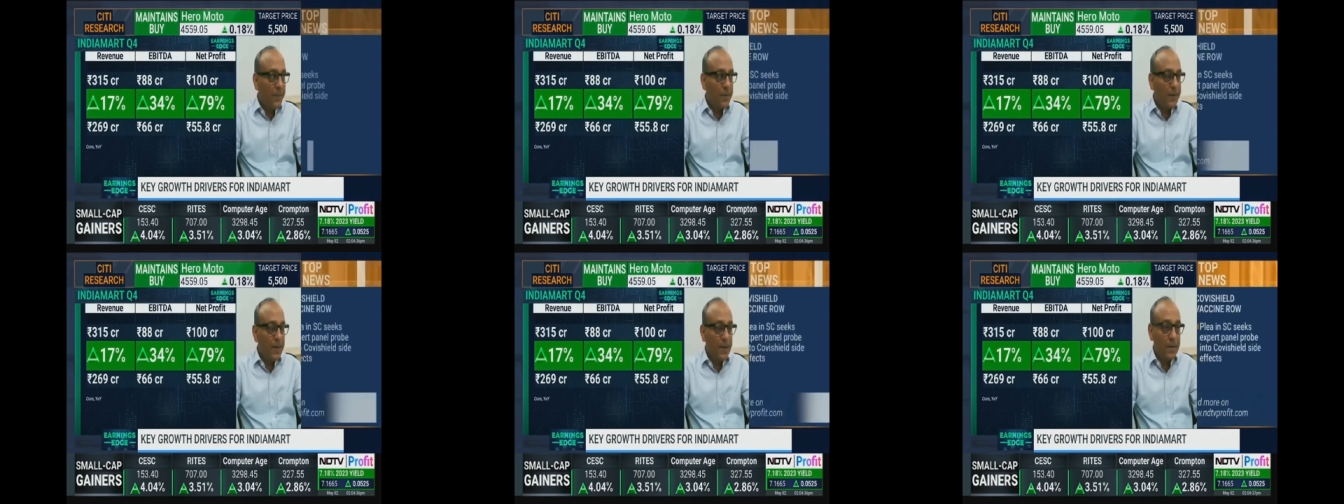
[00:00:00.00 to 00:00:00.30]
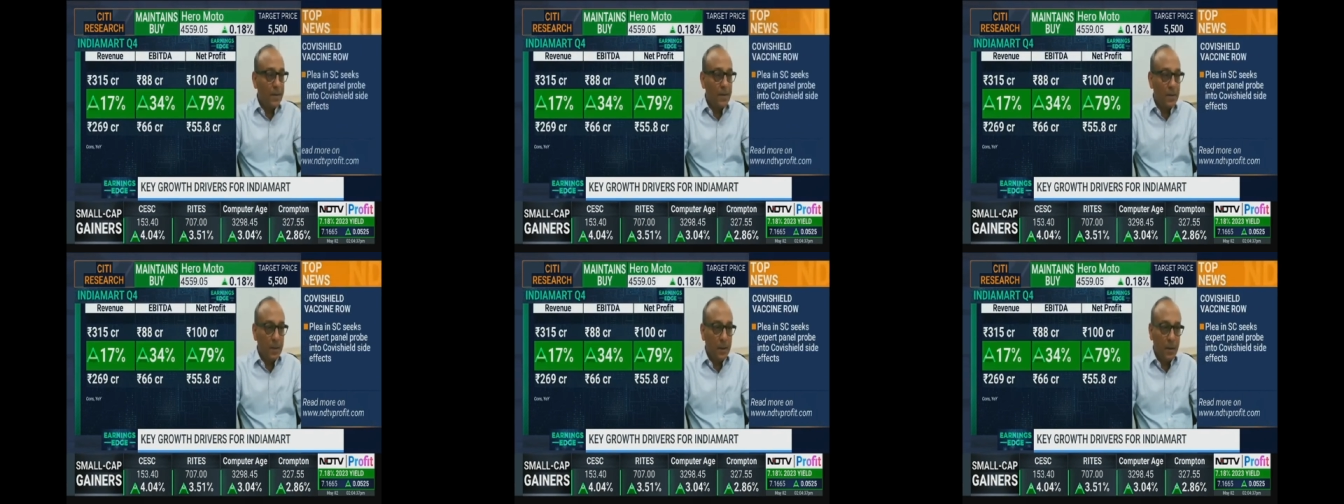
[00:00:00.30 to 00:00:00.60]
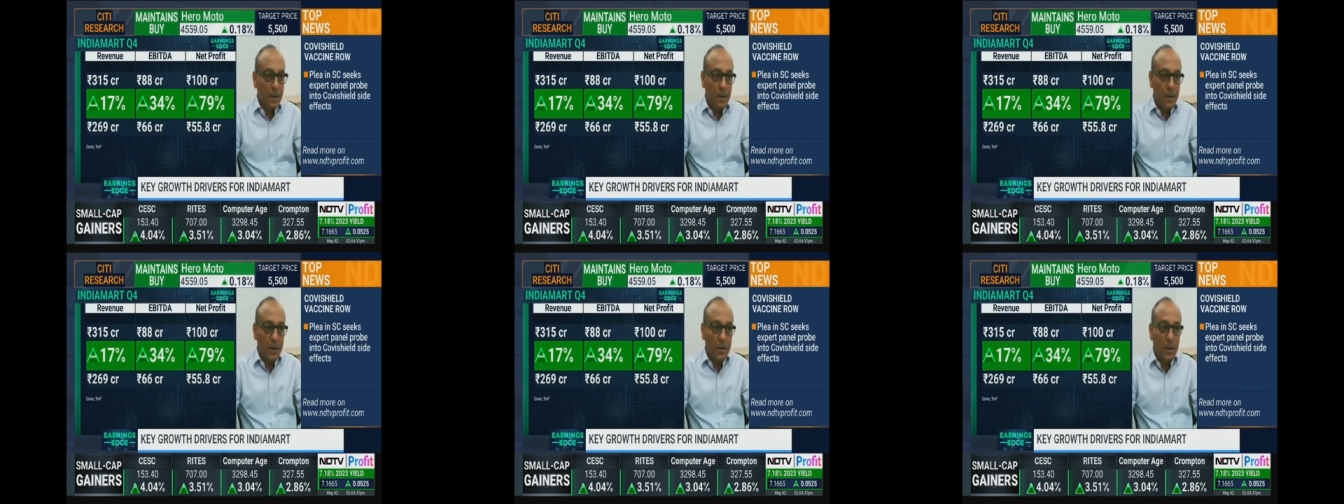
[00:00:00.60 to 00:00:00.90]
five
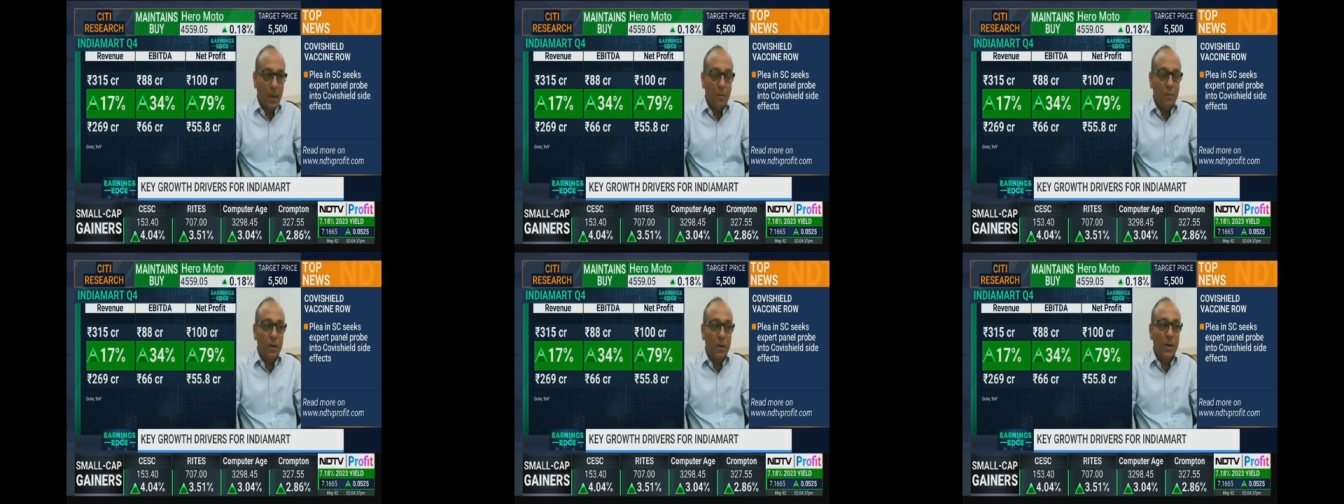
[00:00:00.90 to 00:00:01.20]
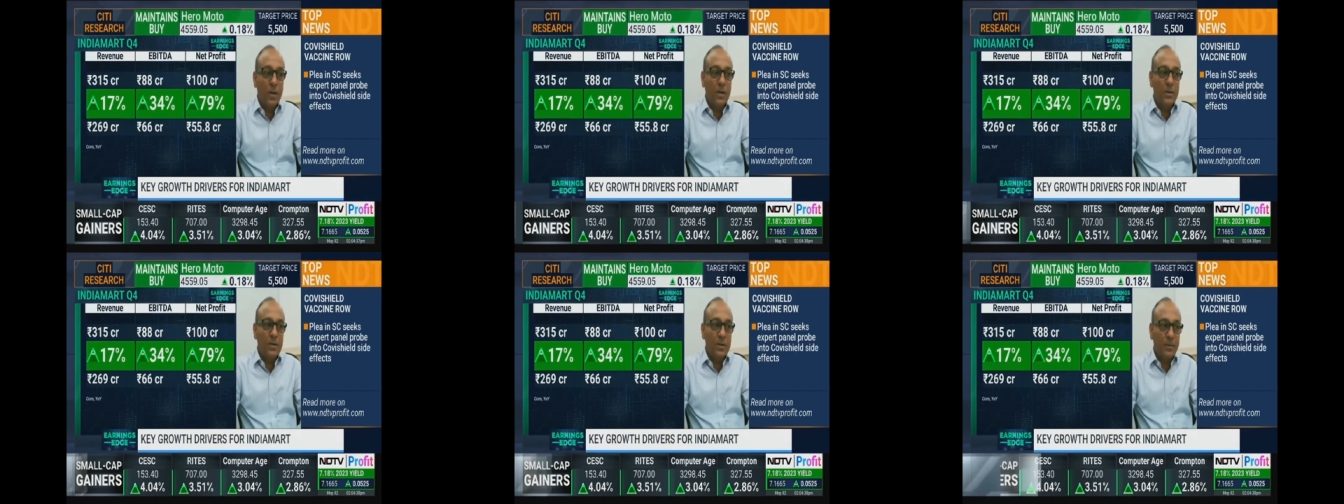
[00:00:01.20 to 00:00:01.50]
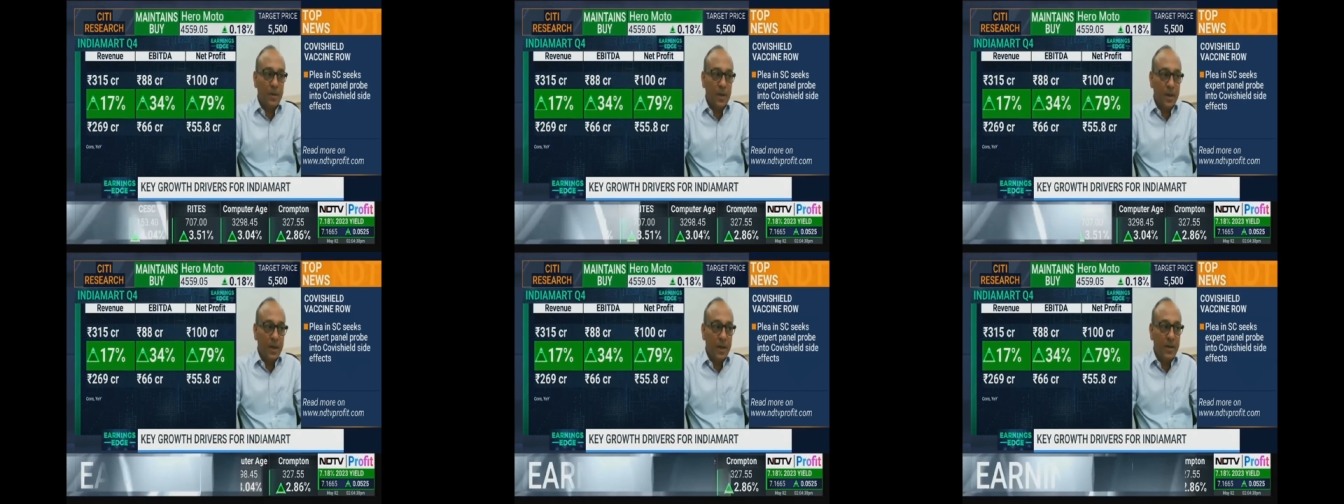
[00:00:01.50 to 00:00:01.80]
six uh, thousand
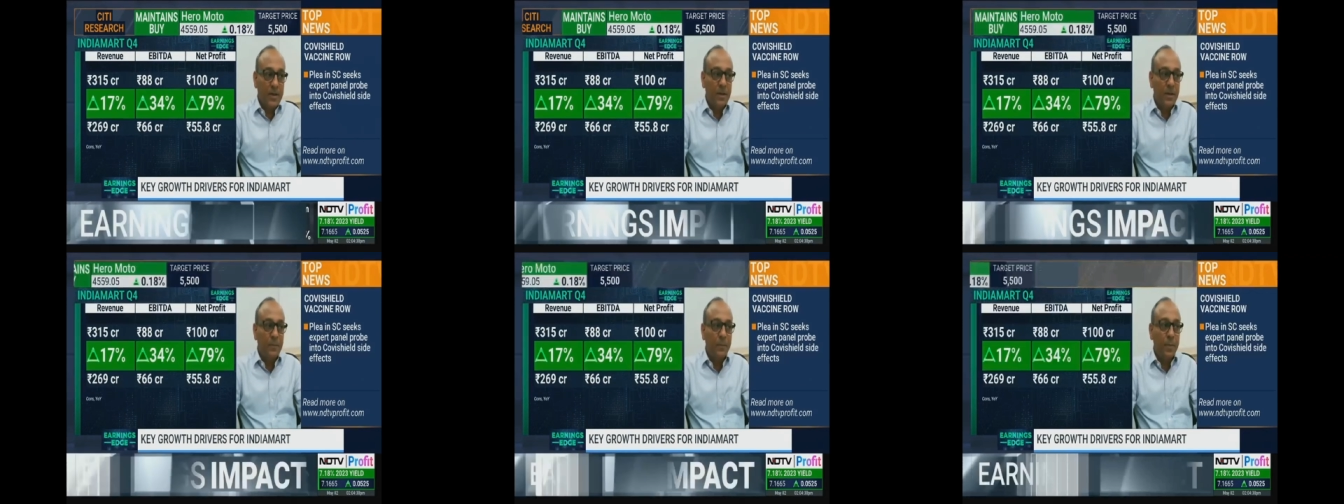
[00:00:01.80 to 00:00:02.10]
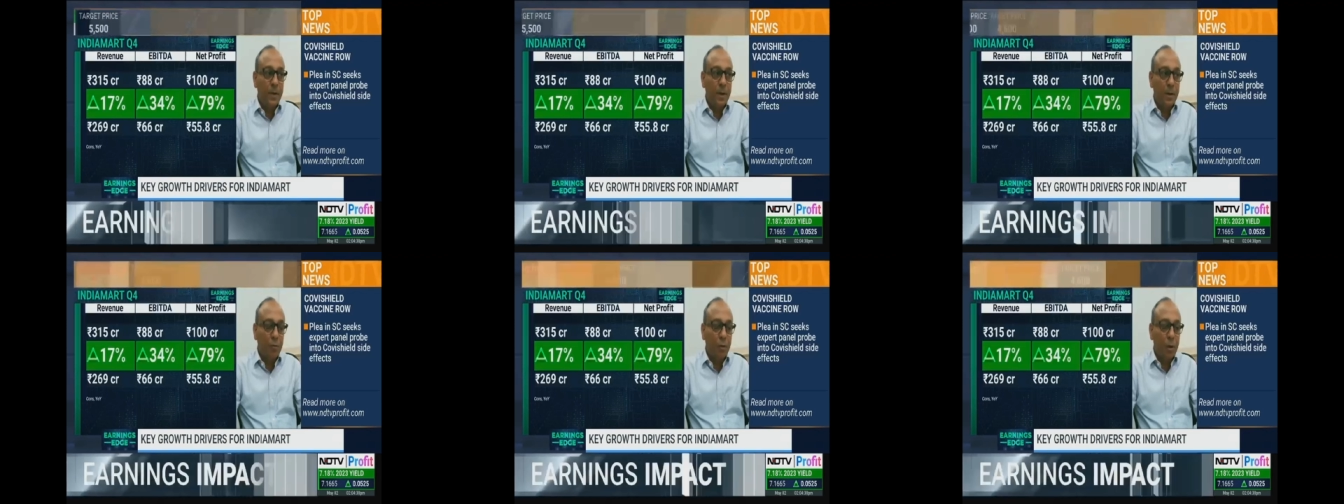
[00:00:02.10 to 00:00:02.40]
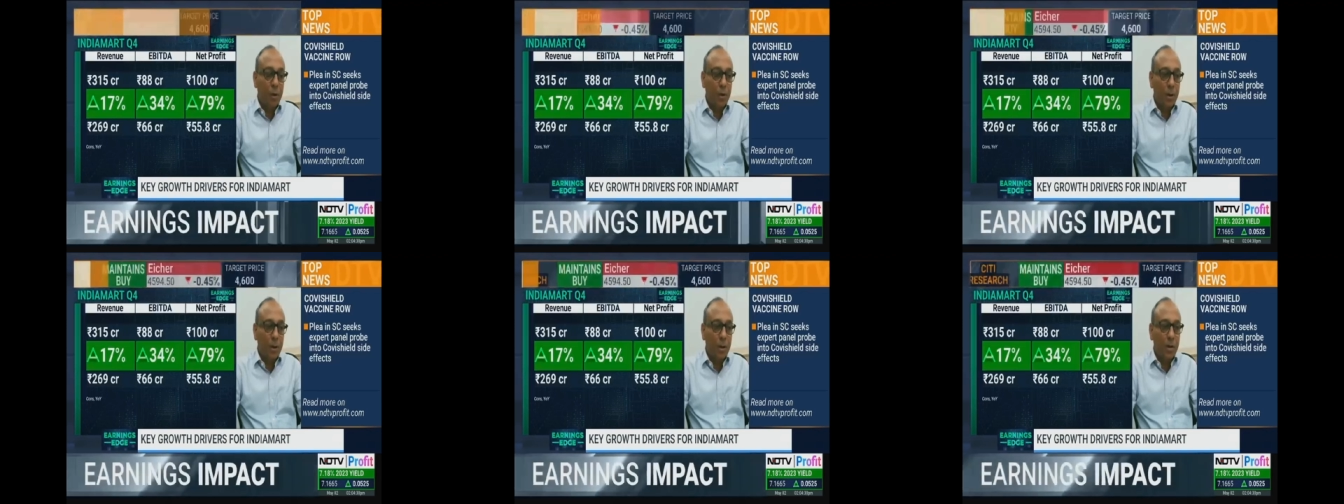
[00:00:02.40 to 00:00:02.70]
customer addition
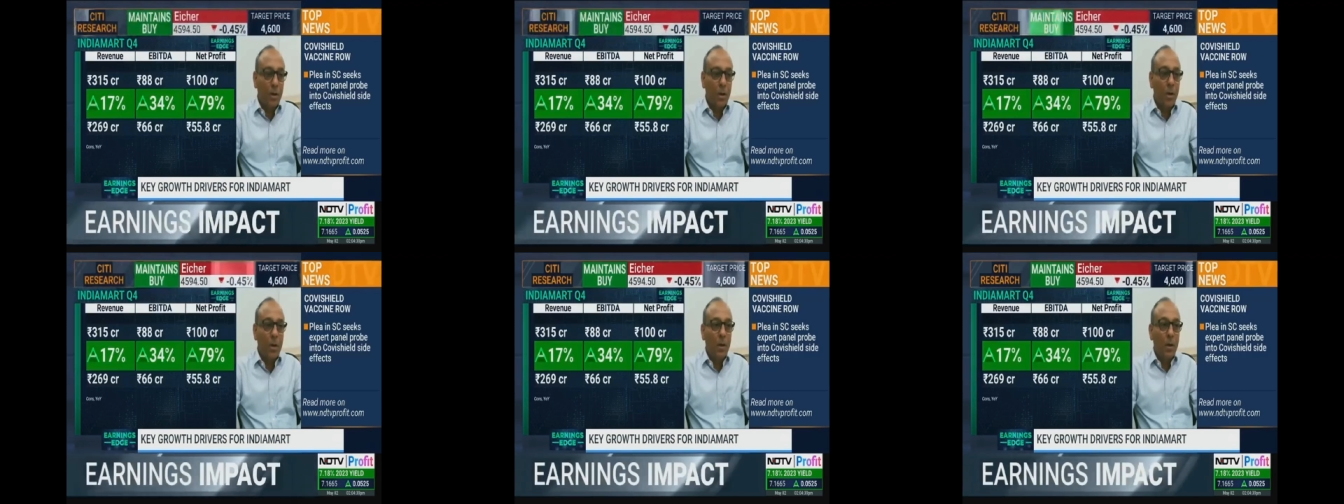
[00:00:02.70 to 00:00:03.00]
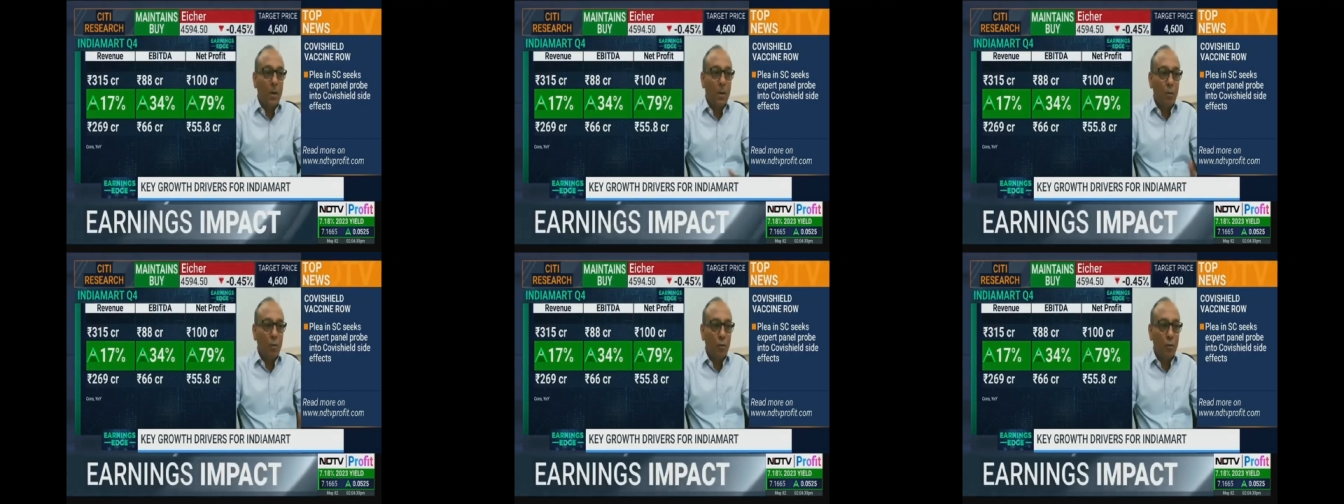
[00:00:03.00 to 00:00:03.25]
per quarter